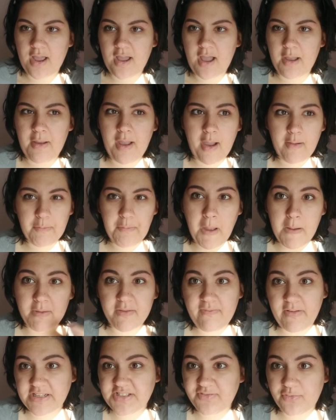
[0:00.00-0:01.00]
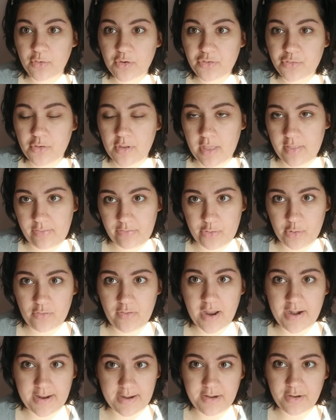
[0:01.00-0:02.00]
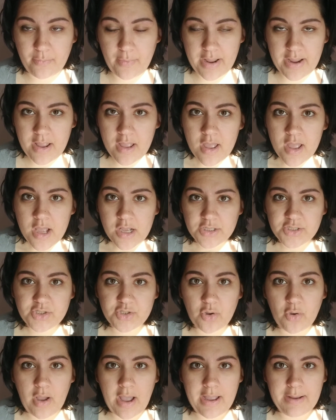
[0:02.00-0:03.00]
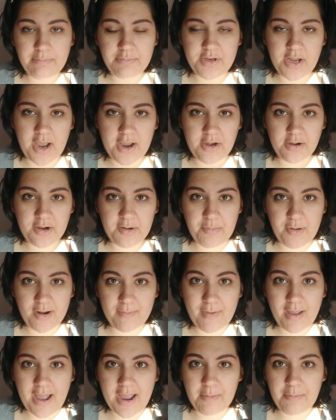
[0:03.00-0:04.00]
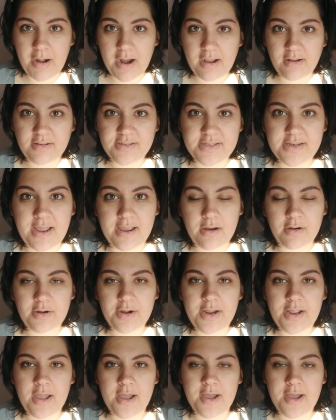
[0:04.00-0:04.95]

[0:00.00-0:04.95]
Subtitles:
I would probably fast forward through that anyway. So I already put on my eyebrows and I already